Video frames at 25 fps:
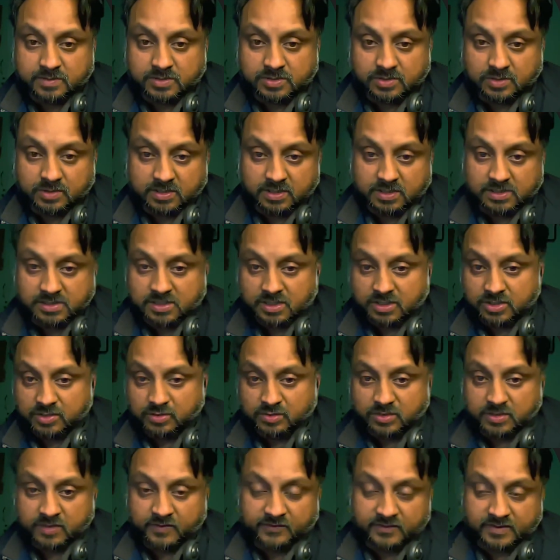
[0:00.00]
So these are two
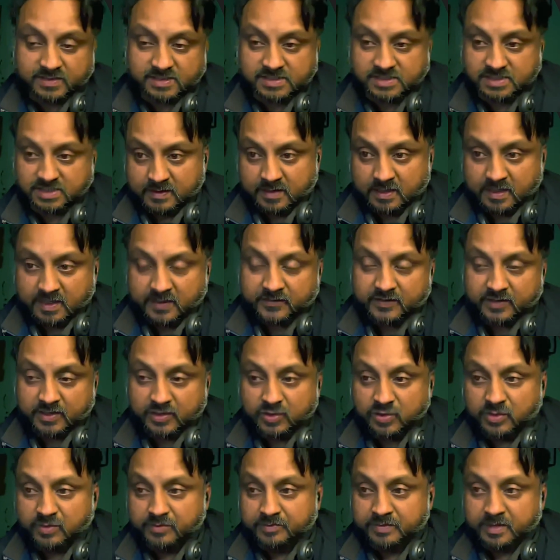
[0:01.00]
different scenes. Living
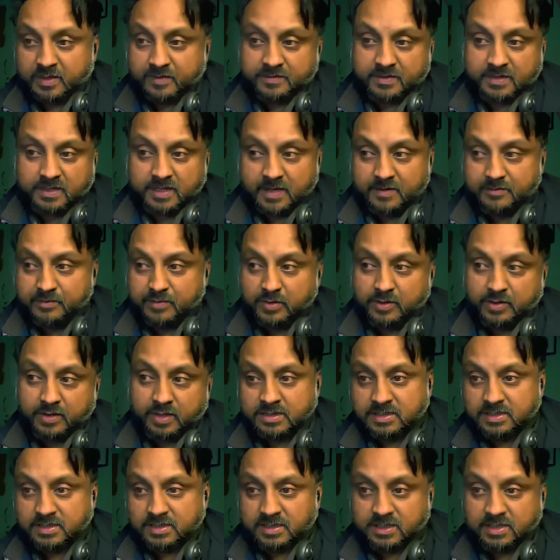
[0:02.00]
room, people are pouring
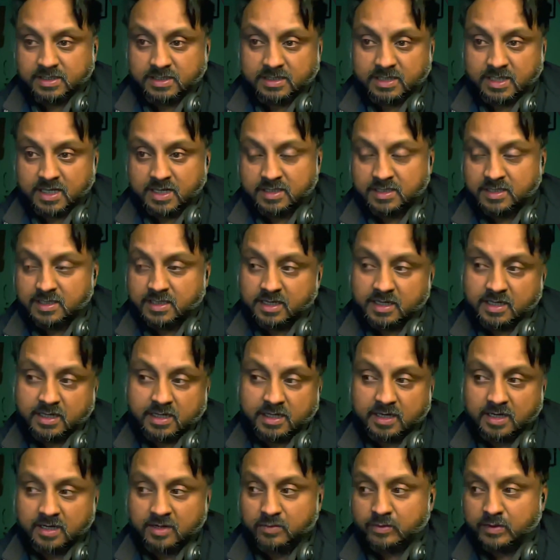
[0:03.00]
tea and
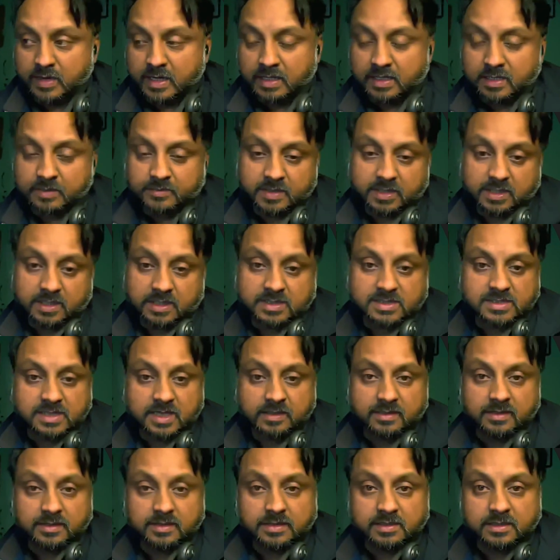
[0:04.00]
they are welcoming each
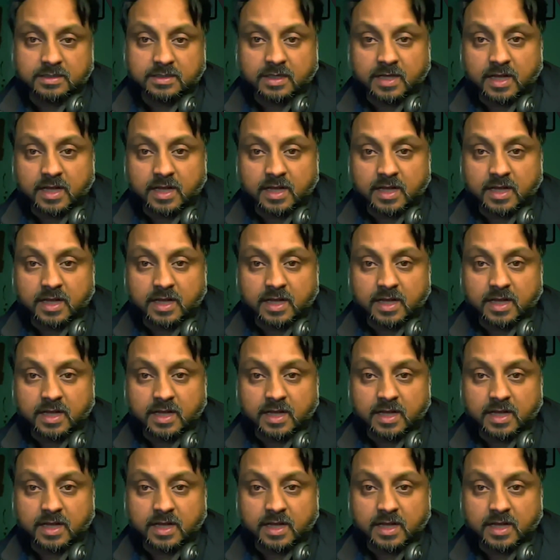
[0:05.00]
other,